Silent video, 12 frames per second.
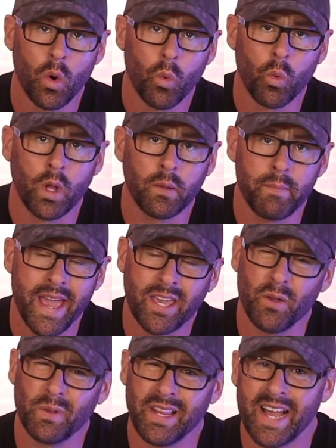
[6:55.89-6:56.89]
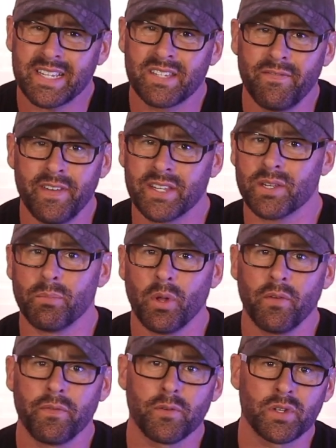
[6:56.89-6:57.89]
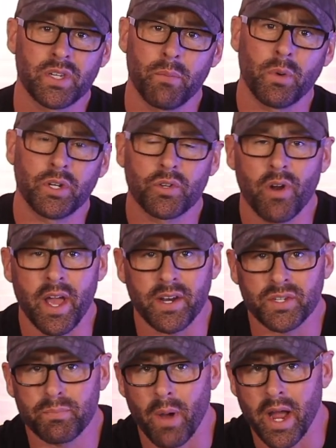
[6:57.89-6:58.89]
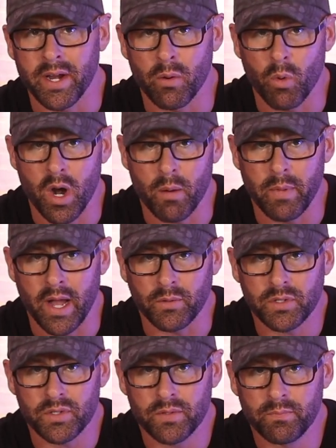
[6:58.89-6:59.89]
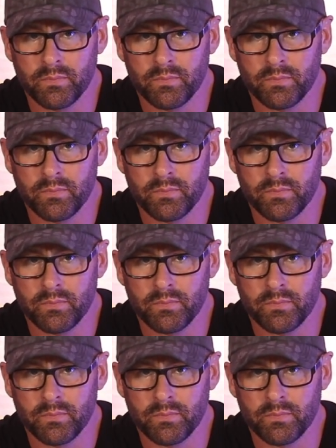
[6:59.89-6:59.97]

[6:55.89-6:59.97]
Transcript: will make you less visible for someone trying to spot your whereabouts.